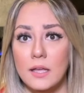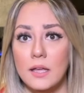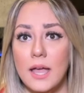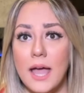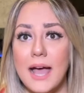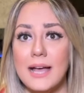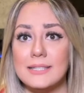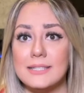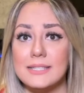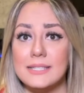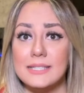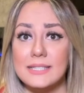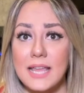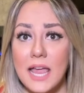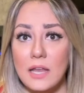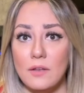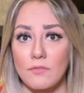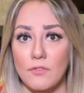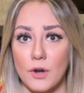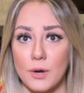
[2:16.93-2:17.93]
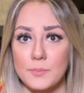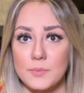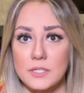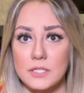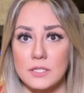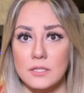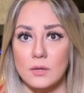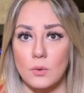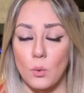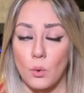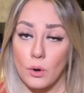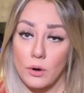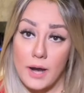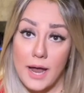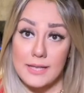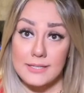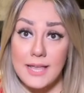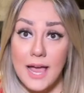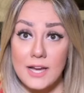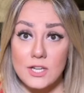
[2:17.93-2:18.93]
as state verbs or
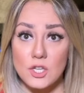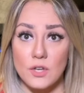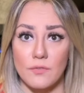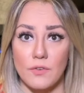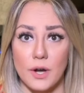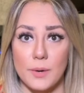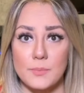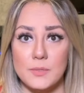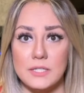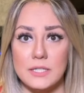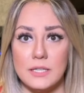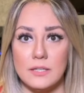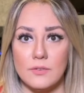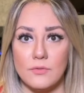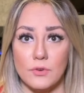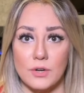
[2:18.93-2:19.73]
as action verbs. For